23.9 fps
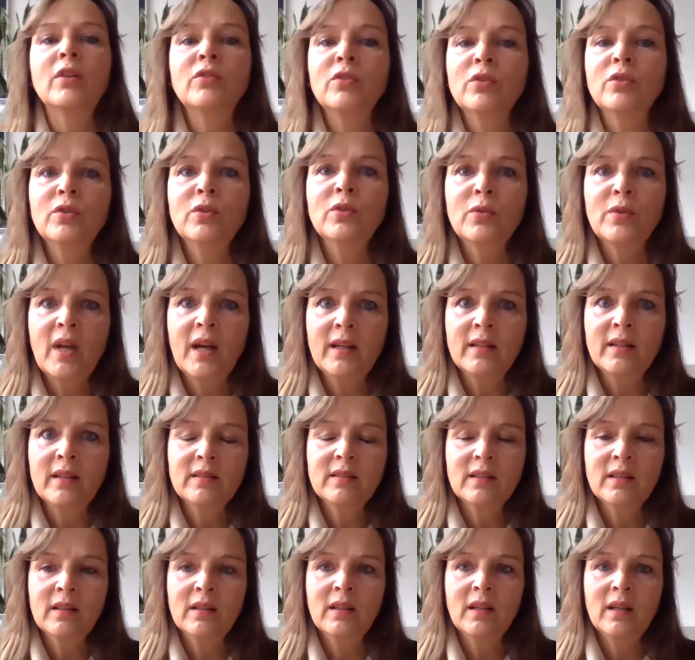do you do that?
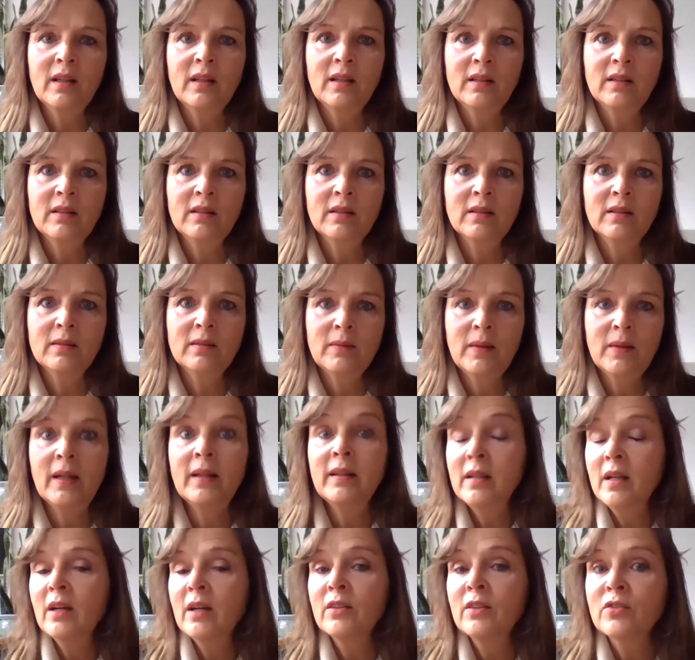
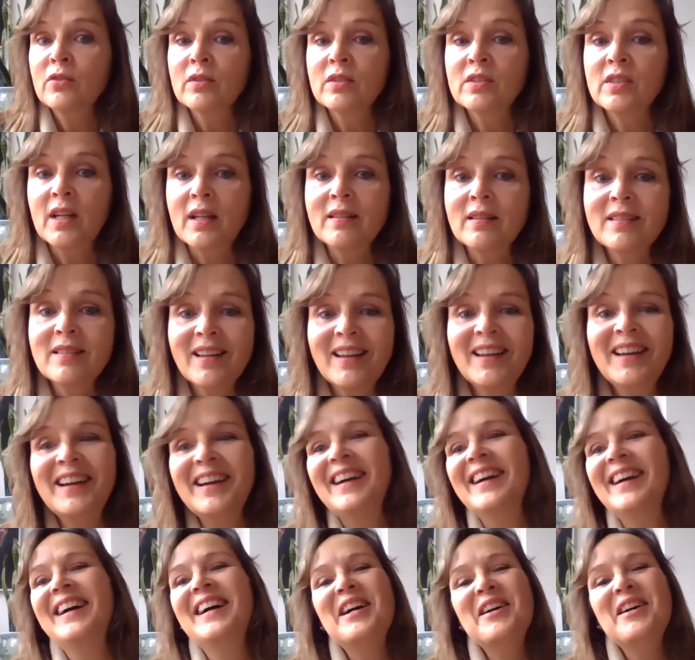And the answer is yes.
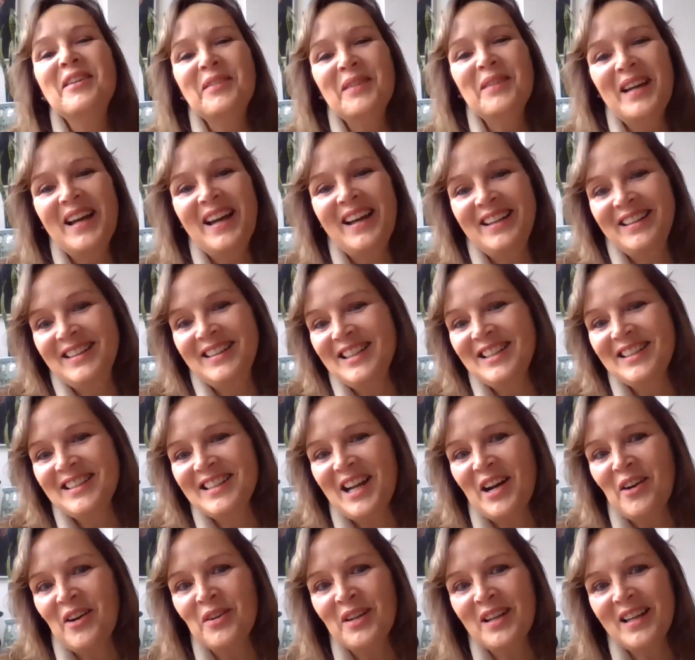At least
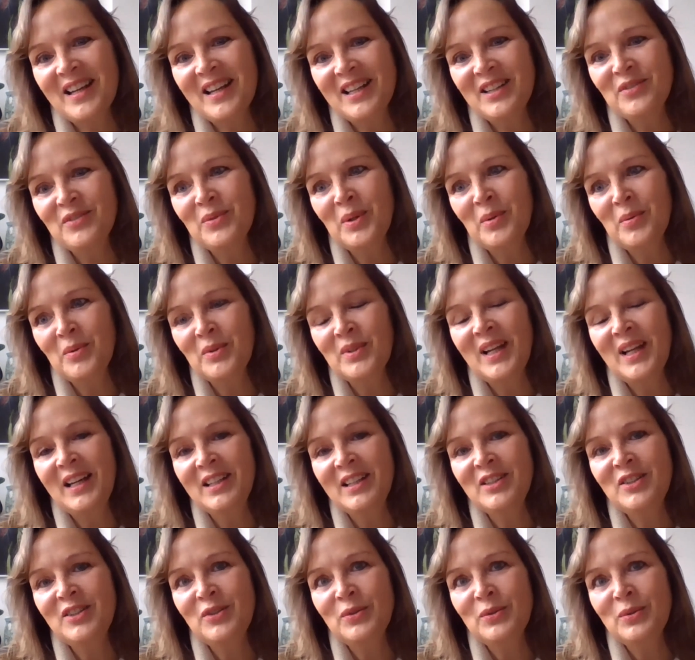in our case, we would
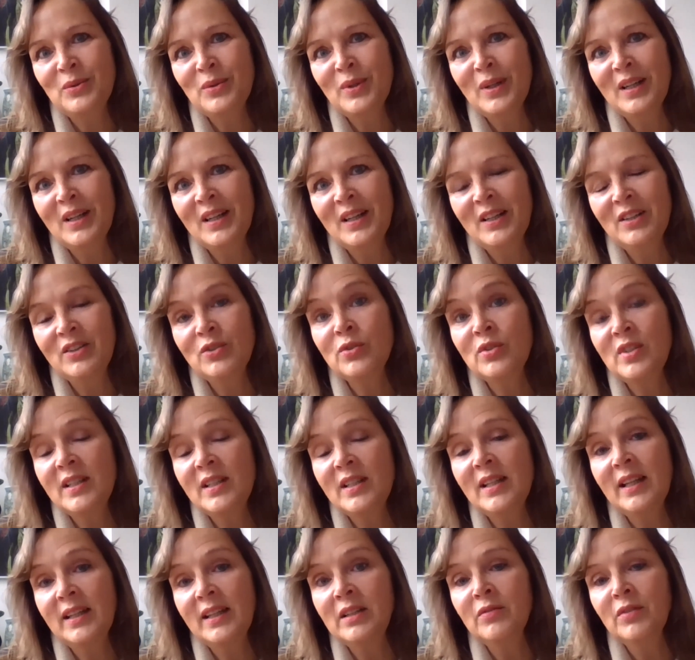like to see
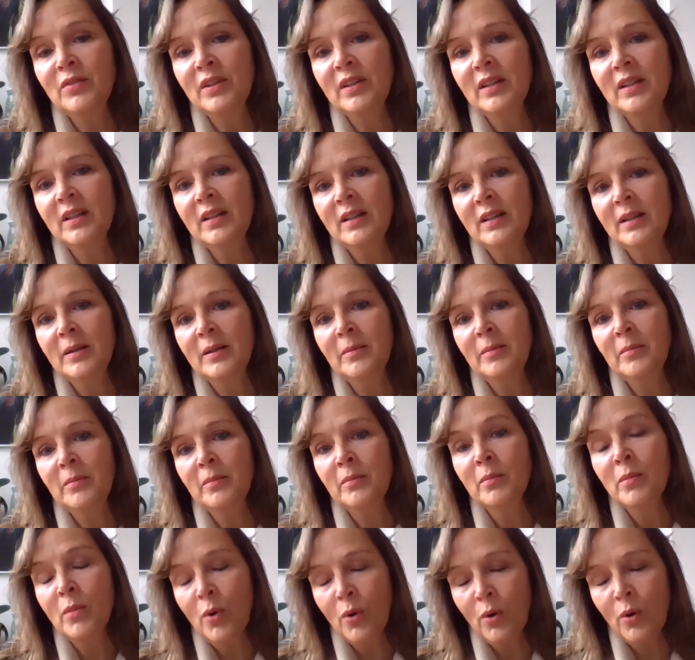that even
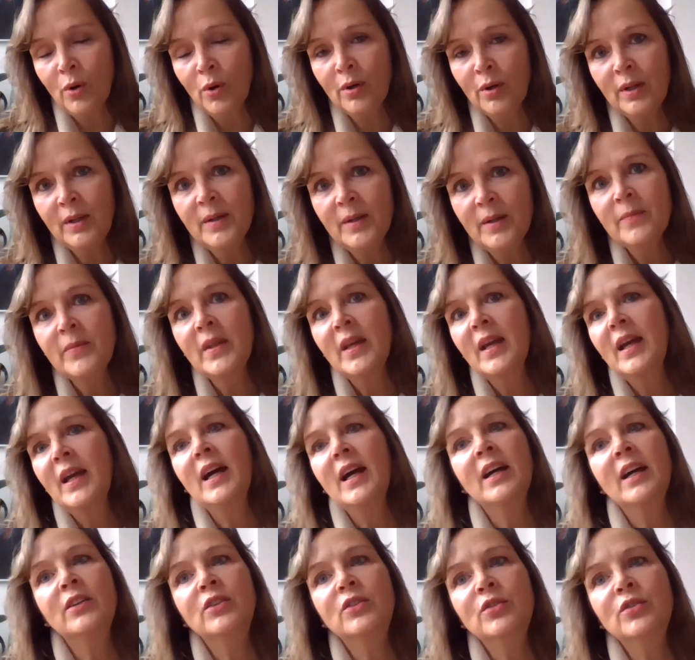more,
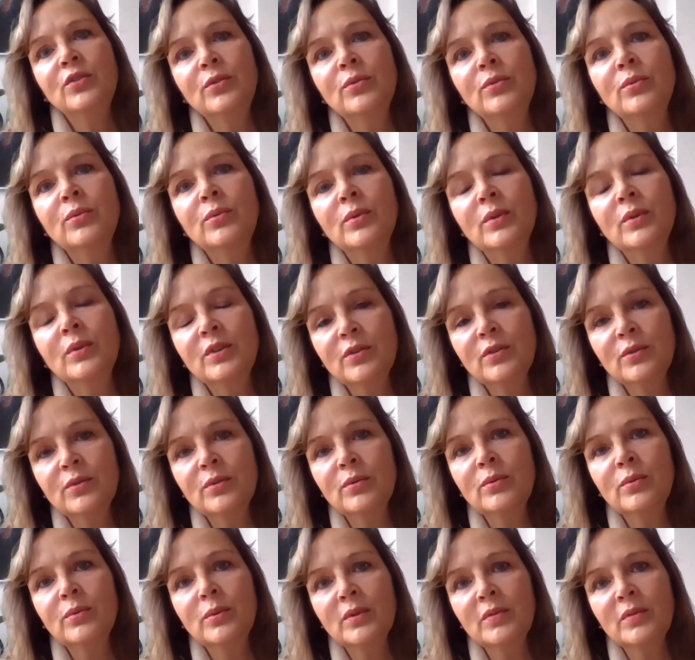and to
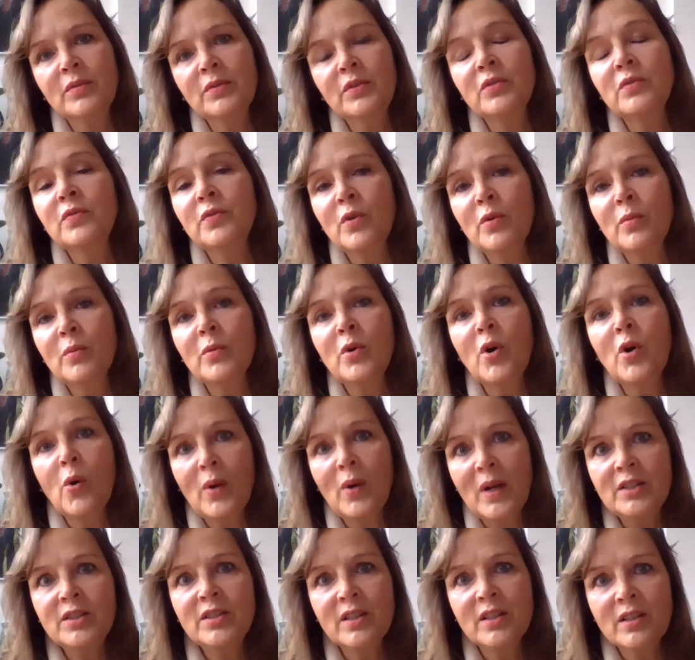form
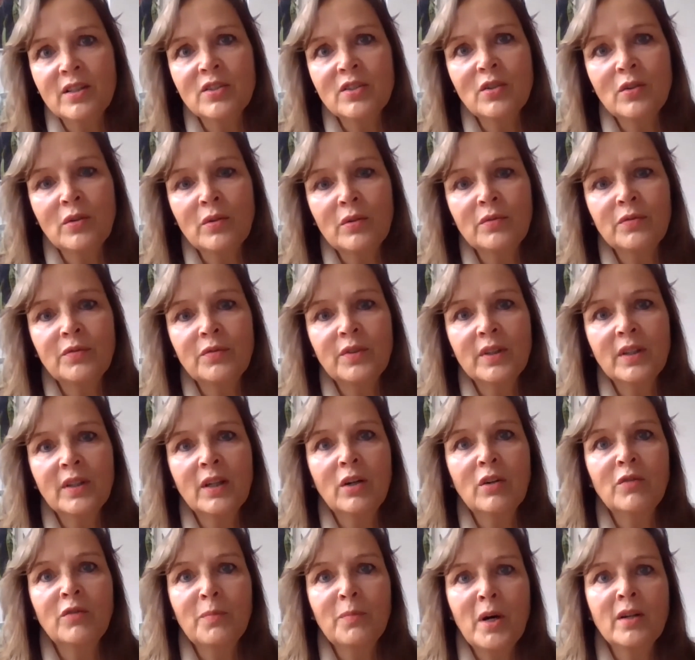coalitions of
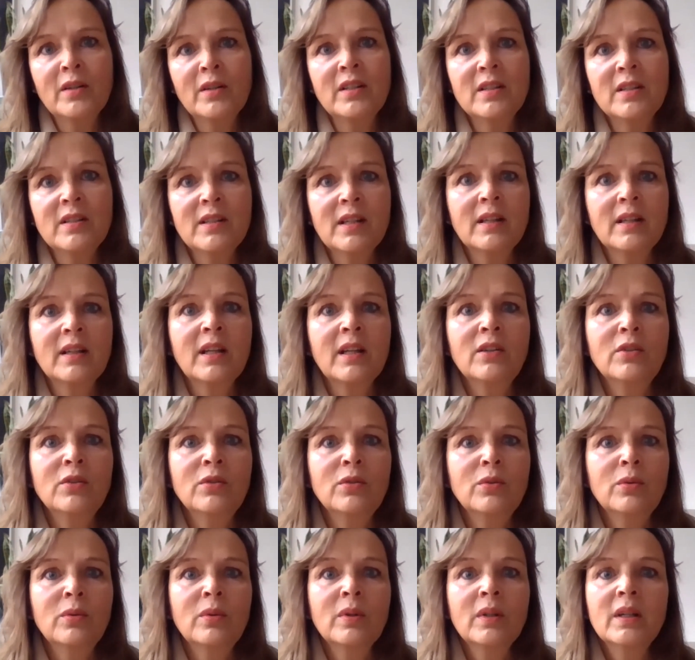parties that can
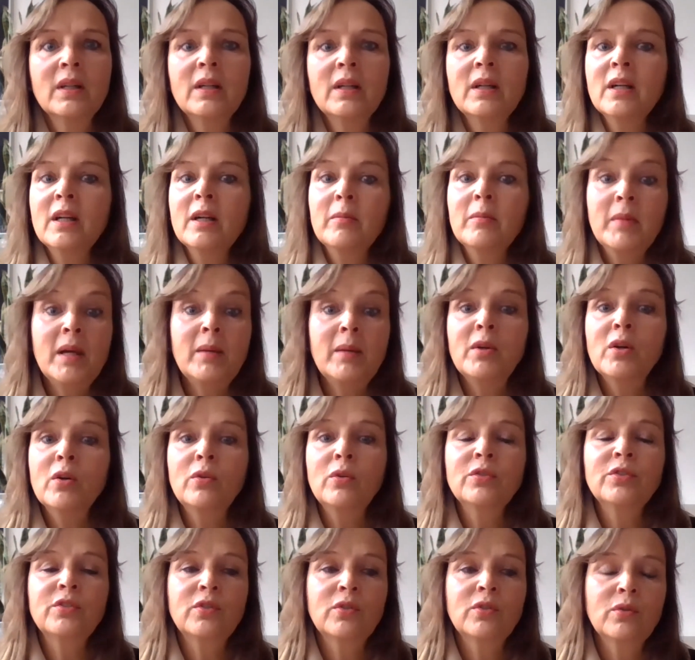do, maybe
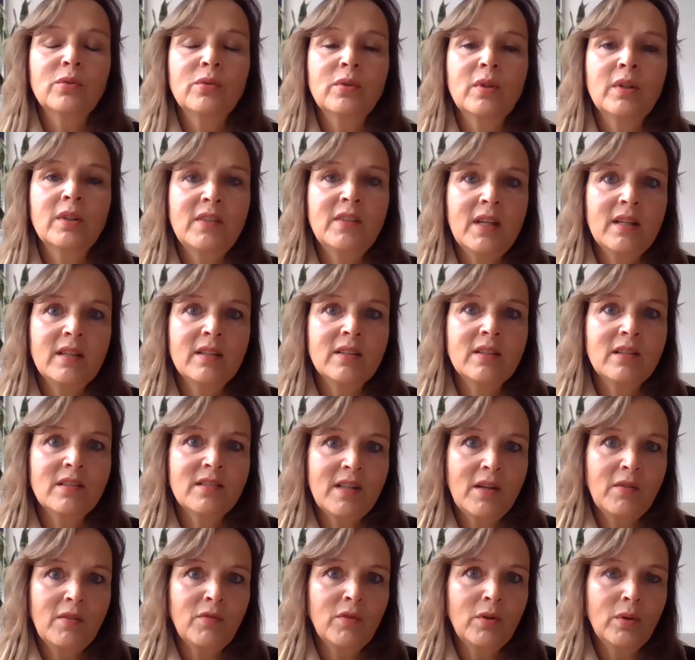also take
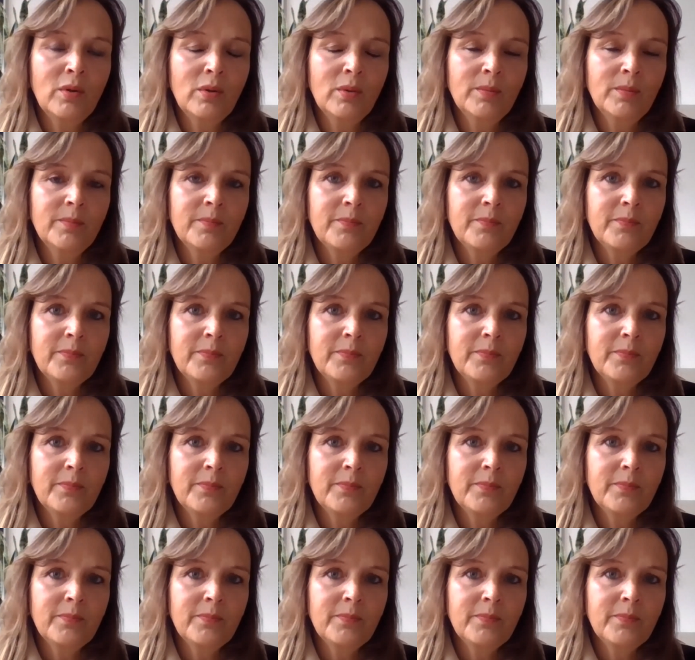several